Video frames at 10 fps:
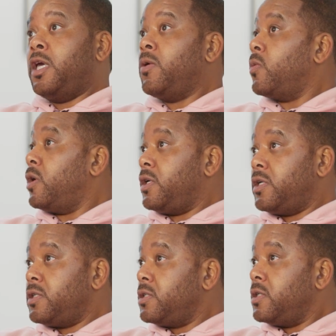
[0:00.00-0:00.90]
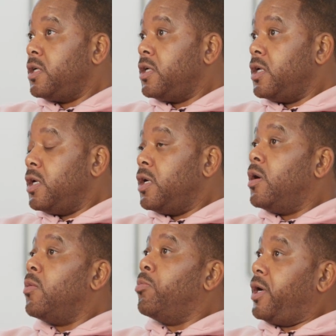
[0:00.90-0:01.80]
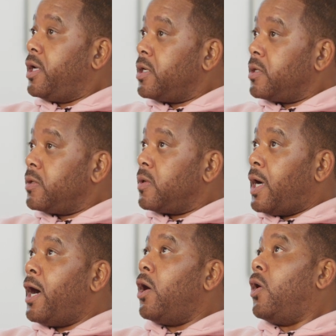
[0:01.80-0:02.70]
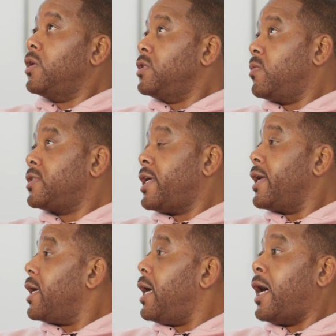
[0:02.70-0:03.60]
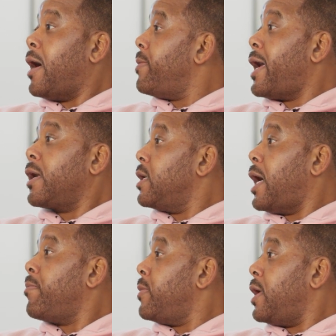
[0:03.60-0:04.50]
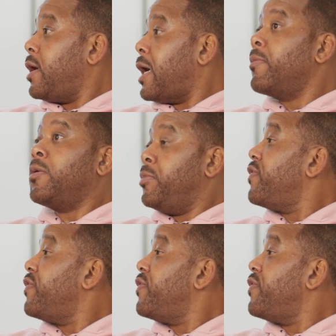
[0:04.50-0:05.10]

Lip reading: it was, but I also was like, I'm gonna be